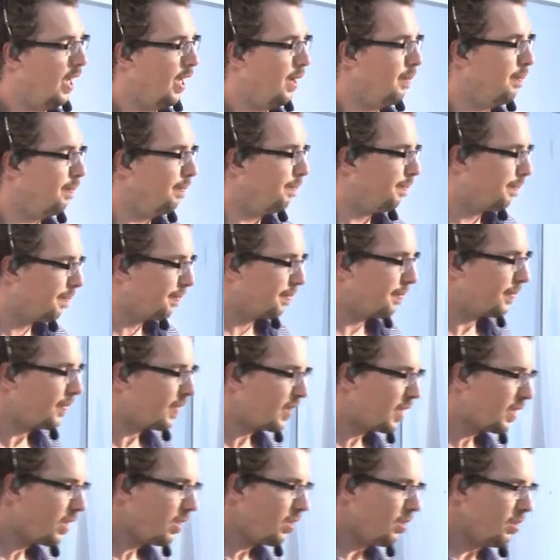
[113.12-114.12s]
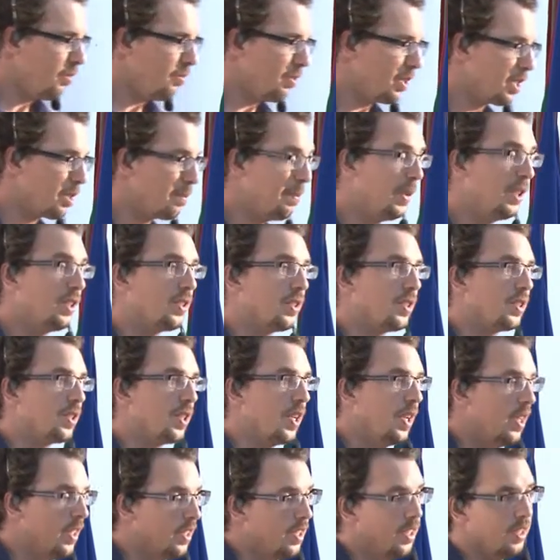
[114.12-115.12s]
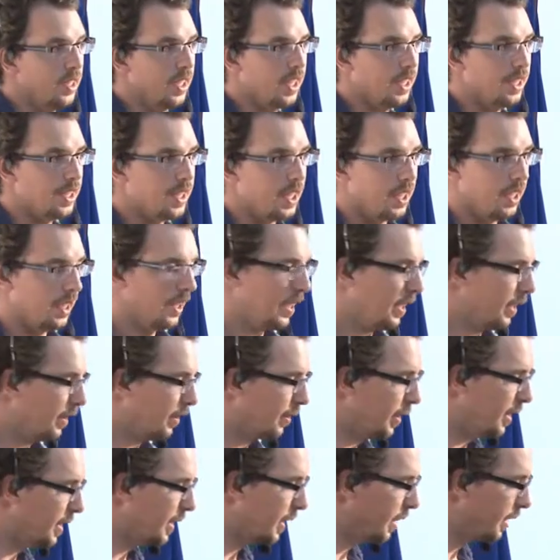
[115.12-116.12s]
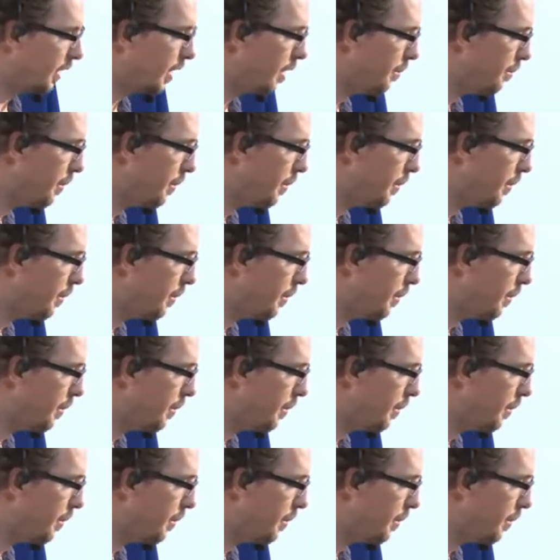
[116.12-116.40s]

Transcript: um, response to things like increasing